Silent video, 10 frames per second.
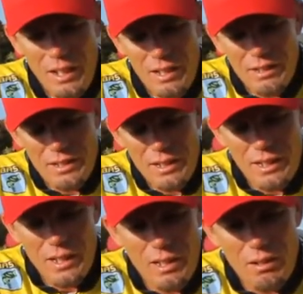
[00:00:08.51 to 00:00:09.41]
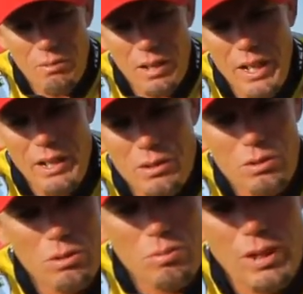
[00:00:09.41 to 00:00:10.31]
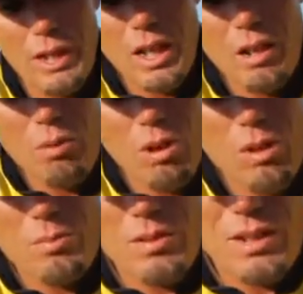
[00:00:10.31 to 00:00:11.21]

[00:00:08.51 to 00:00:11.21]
It is a Rage Recon Worm.